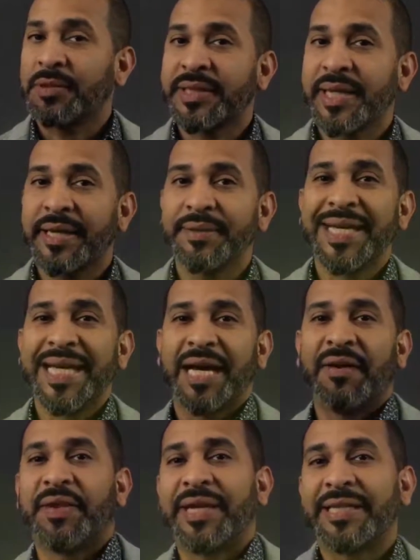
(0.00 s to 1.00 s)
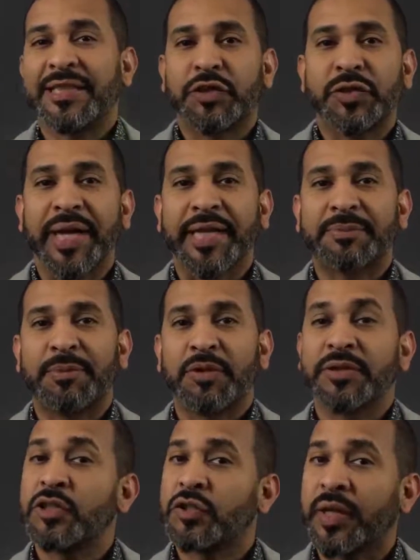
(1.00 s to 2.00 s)
Number 10, event industry
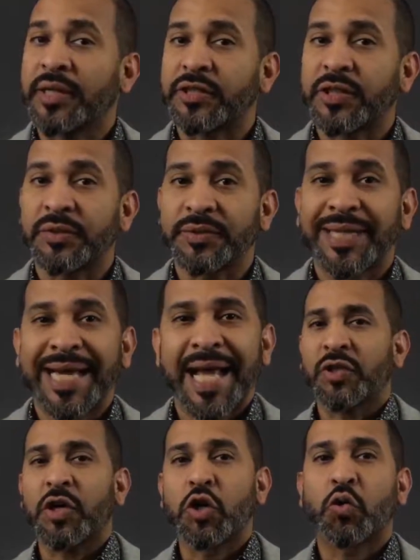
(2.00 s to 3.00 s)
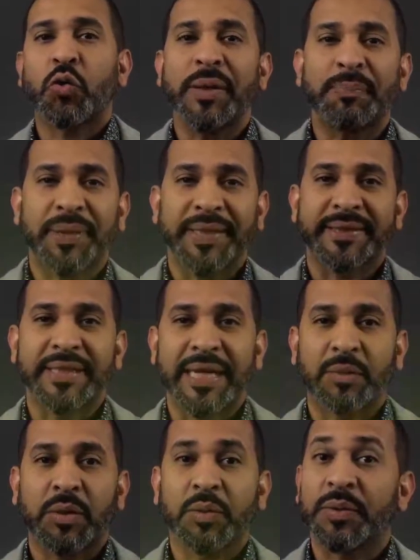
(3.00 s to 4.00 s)
expos and trade shows, which are a great place to
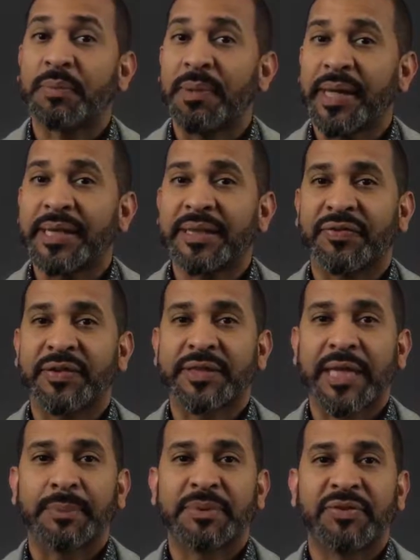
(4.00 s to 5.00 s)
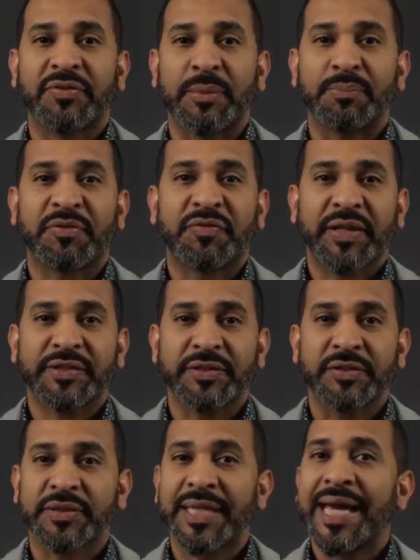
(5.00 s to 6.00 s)
network with many different types of event
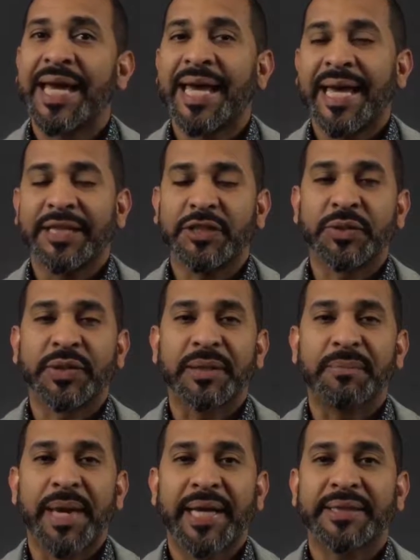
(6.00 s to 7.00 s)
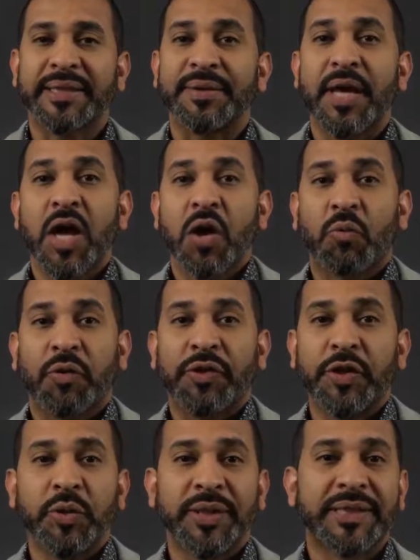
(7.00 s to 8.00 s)
professionals, as you can imagine. Whether
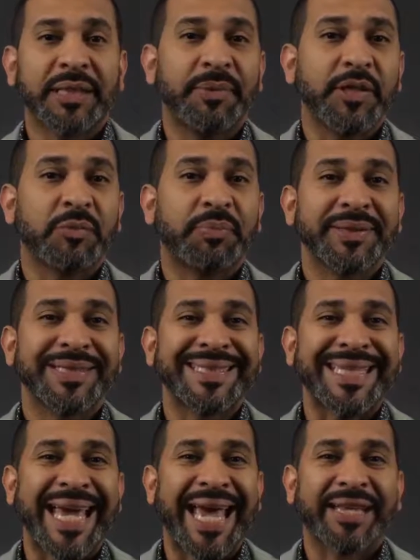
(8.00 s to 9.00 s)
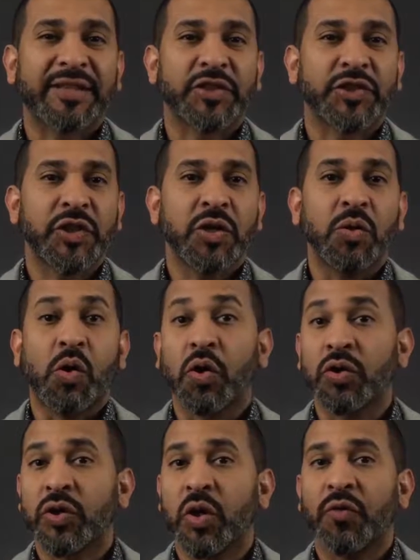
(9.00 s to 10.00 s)
you exhibit your business at the show
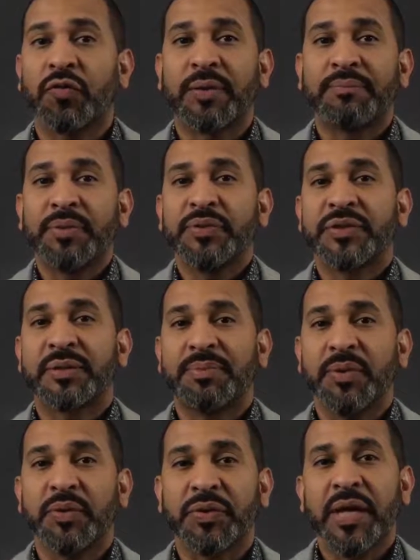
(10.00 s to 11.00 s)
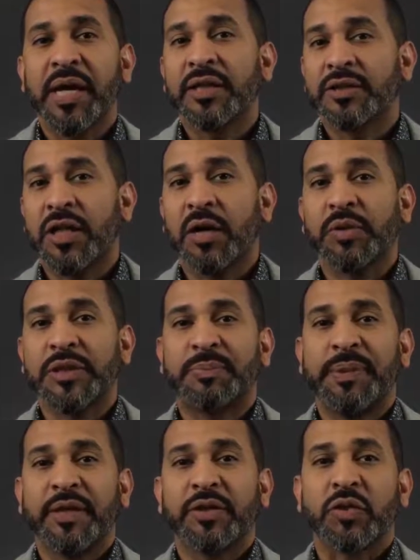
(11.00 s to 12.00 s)
or go from booth to booth, talk with
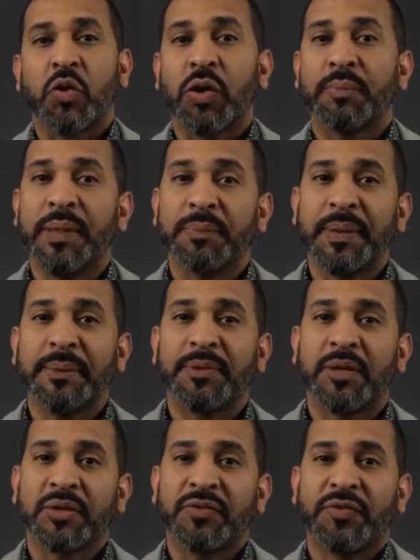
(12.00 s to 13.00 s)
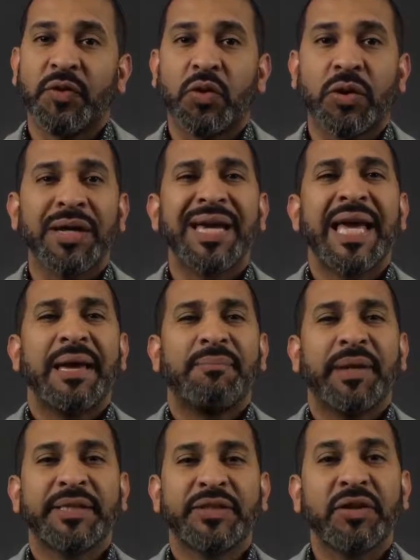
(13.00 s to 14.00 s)
speakers, or meet people on the floor,
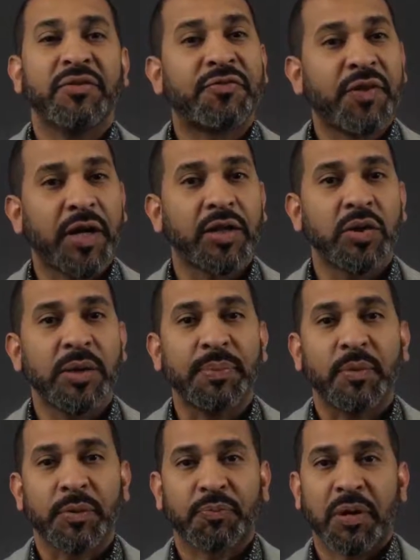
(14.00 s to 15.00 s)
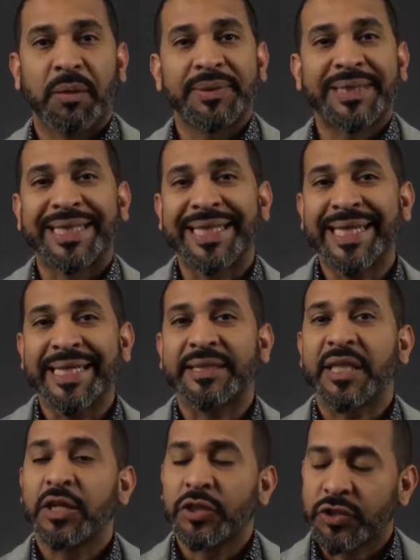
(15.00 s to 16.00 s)
make sure to follow up with promising
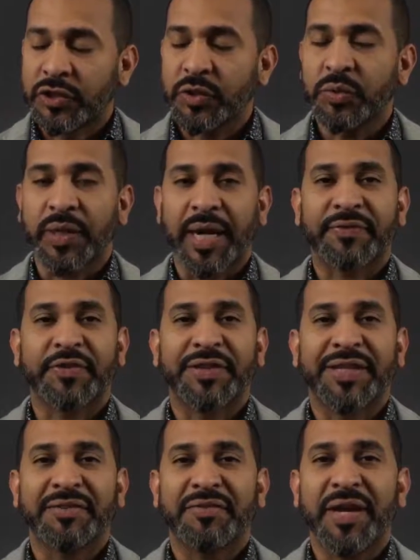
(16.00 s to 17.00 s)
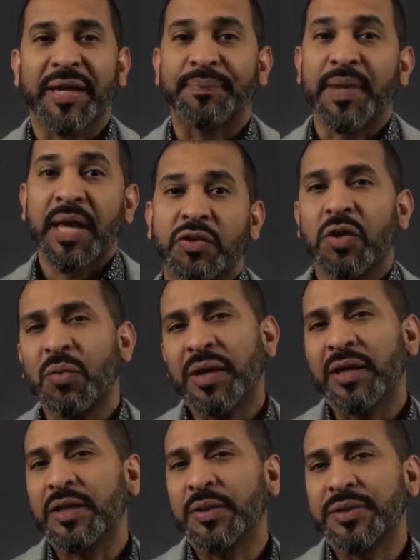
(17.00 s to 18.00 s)
leads soon after the event. You don't want
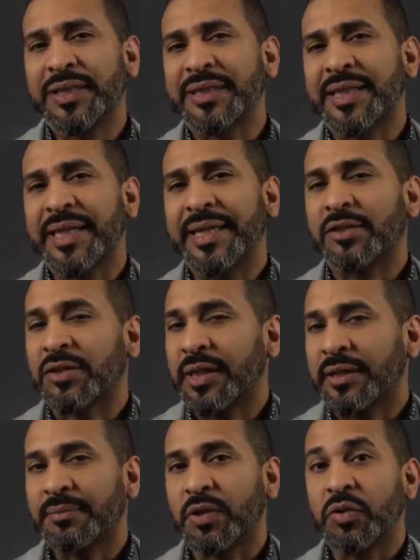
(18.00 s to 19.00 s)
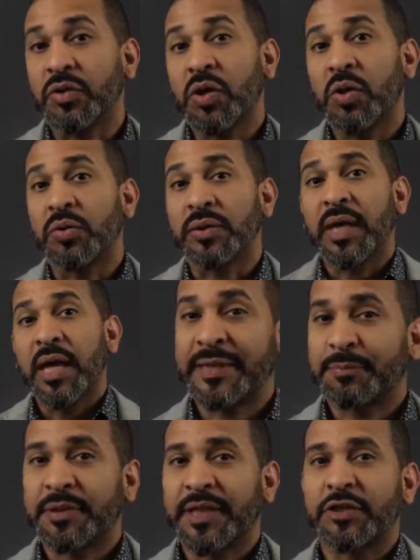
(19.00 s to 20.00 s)
to lose these leads or let them go cold. These
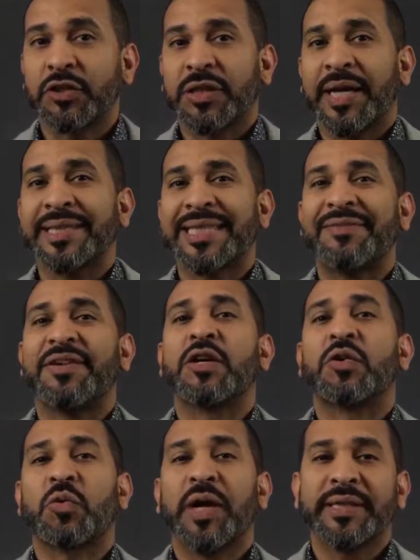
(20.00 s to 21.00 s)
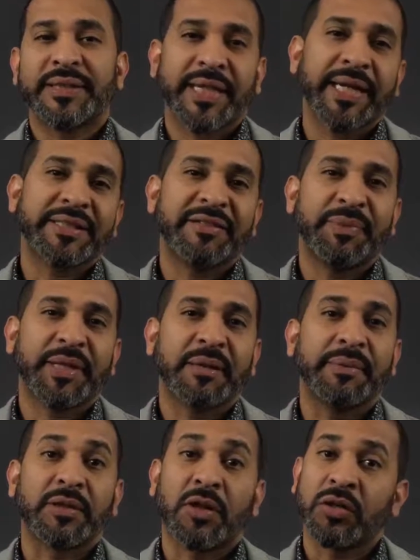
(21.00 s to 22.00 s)
potential clients have a great chance of
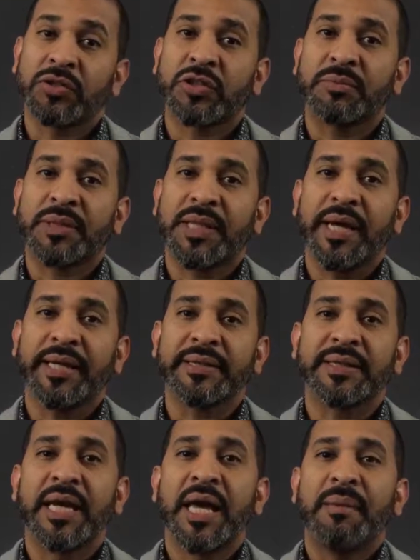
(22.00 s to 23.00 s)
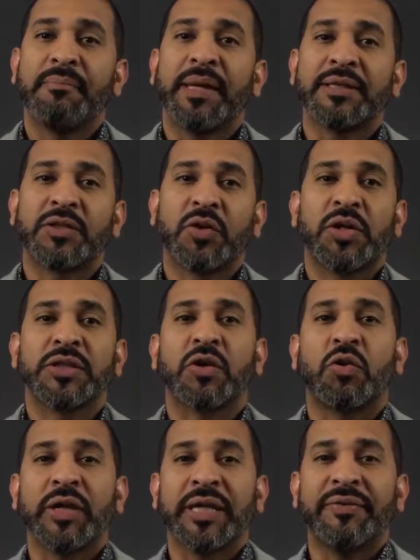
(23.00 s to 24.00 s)
becoming long-term clients, mentors,
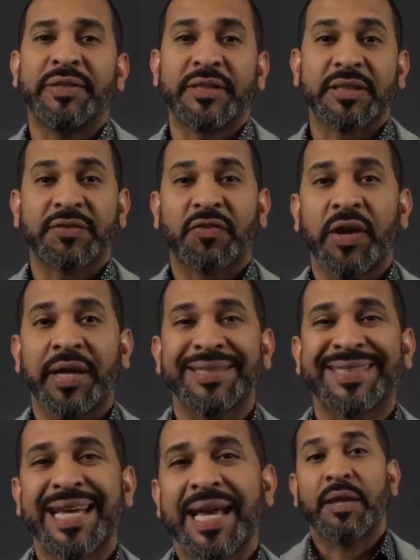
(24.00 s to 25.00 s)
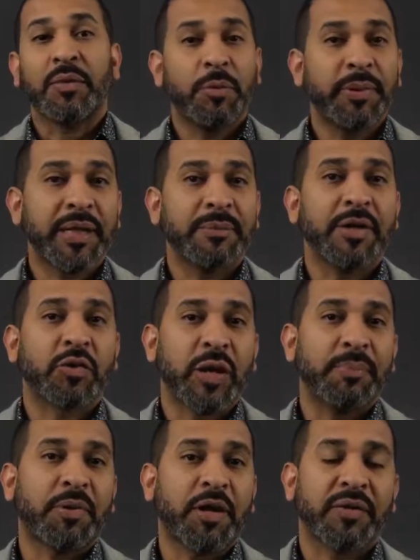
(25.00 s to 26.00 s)
or even just friends that will become a
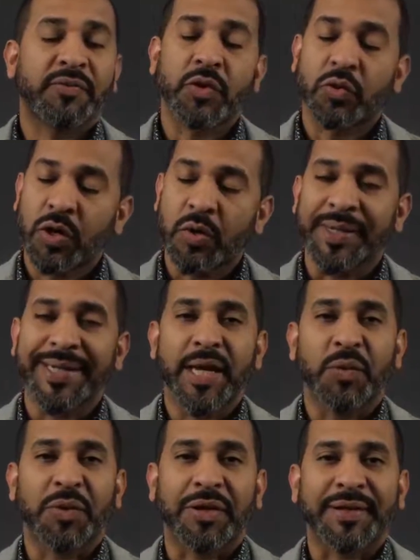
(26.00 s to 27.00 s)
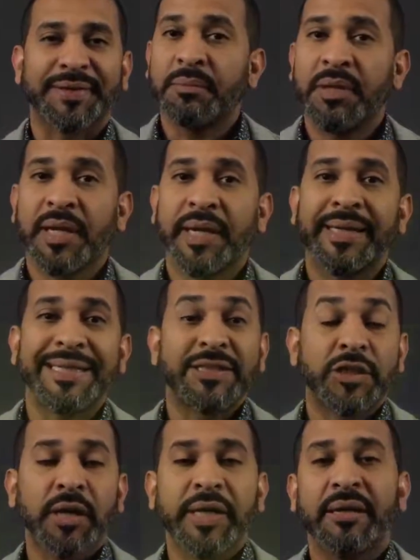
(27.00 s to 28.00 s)
great part of your growing network. Number 9,
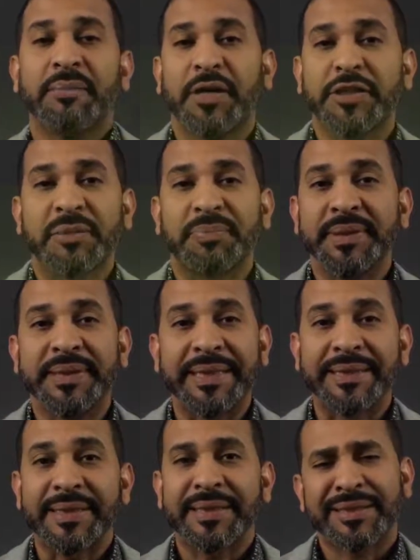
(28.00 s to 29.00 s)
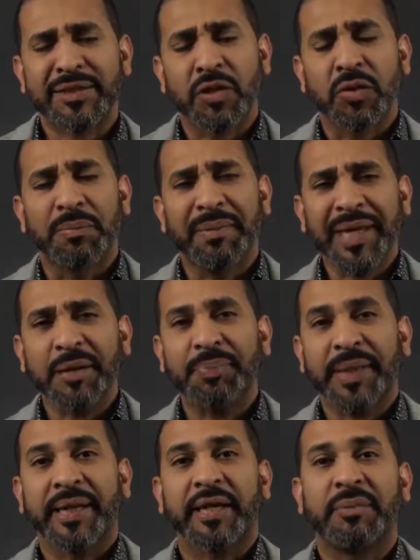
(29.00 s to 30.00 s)
talking about your business. So make a
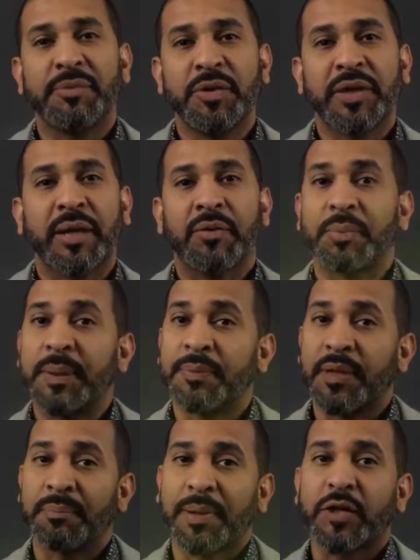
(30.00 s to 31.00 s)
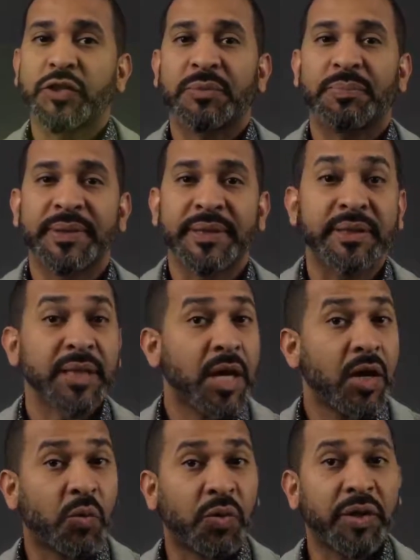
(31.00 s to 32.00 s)
plan to communicate with people about your business,
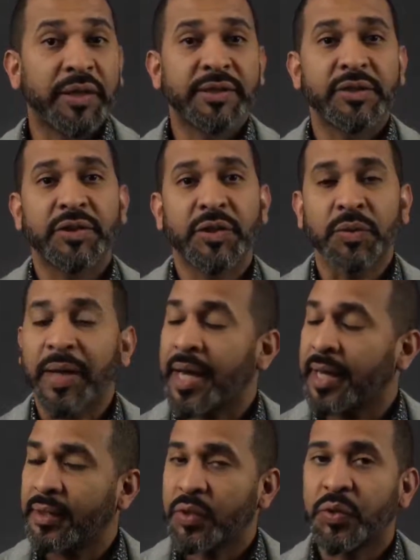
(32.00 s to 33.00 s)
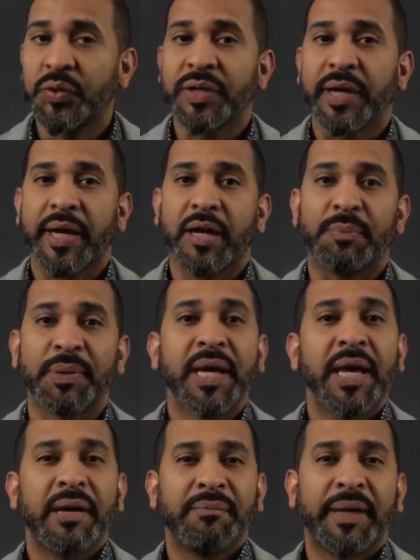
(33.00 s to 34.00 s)
what it is you do, and who you help.
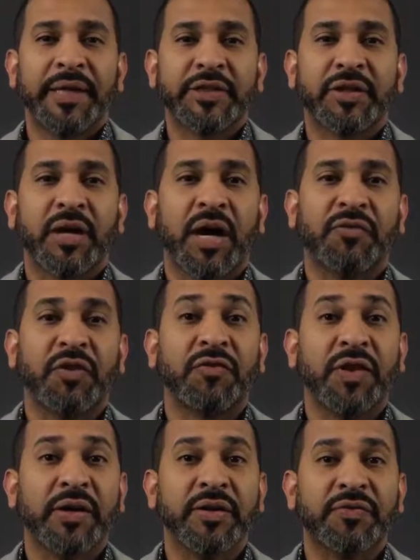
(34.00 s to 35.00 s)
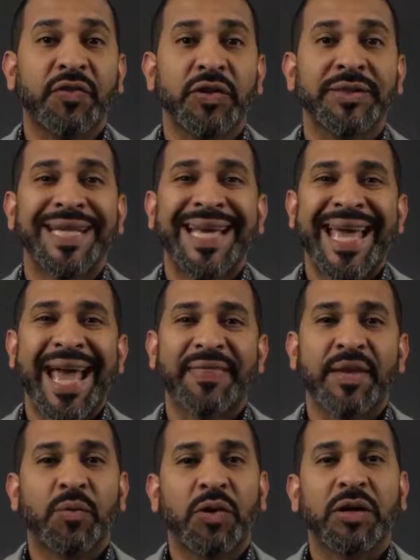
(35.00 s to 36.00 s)
Make sure to offer value first
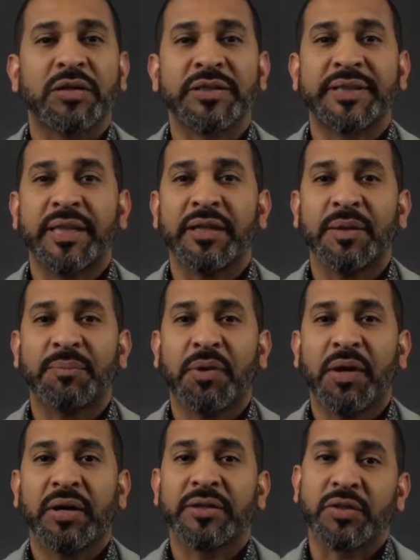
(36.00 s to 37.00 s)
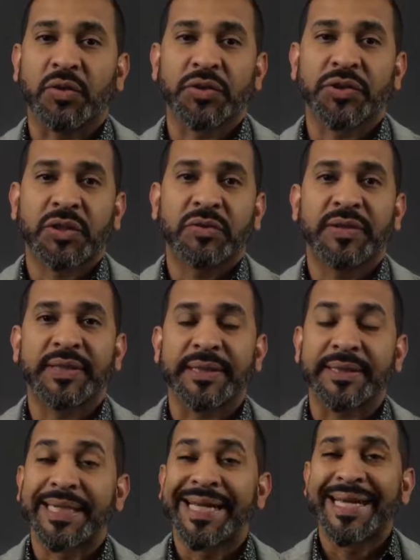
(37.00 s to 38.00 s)
and then work on selling your products or
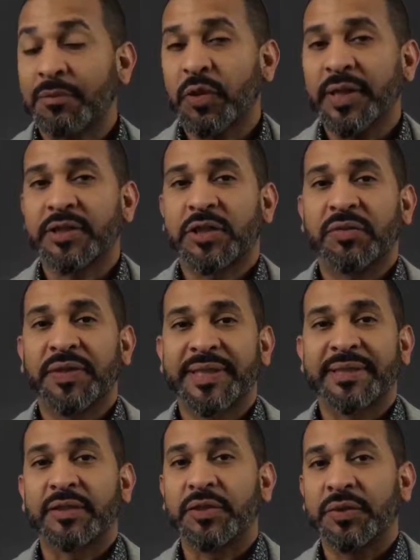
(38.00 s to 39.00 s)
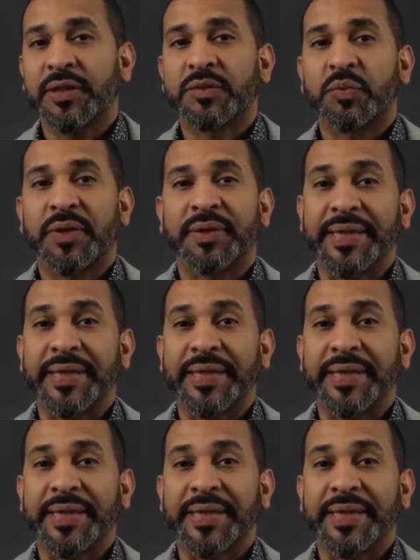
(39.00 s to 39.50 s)
services. Some great services to do this